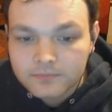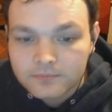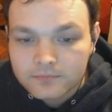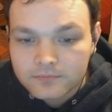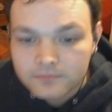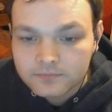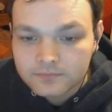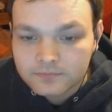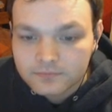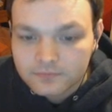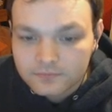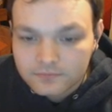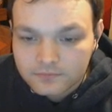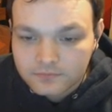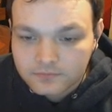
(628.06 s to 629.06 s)

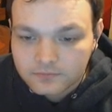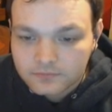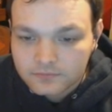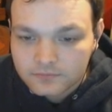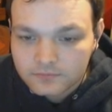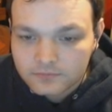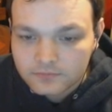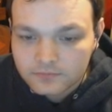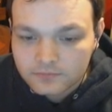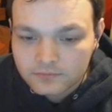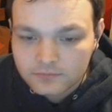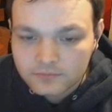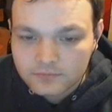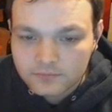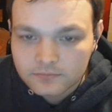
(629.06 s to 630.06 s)

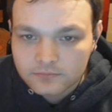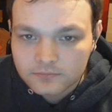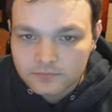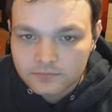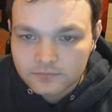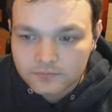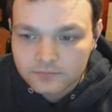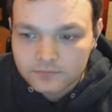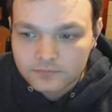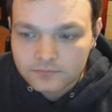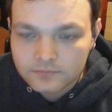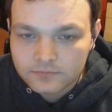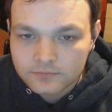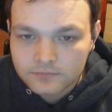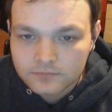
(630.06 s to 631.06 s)

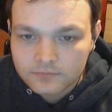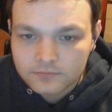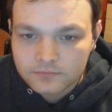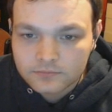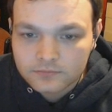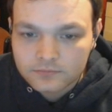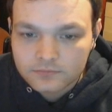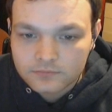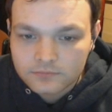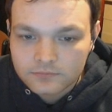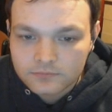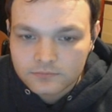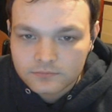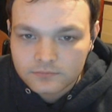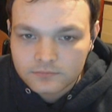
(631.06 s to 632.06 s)

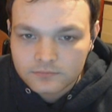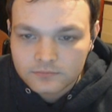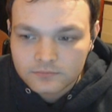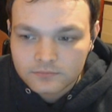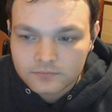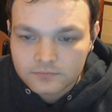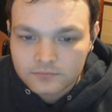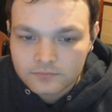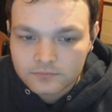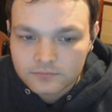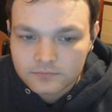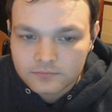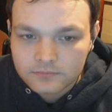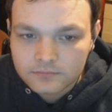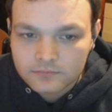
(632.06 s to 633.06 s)

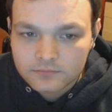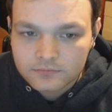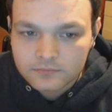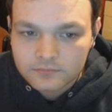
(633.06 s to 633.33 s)
[no speech]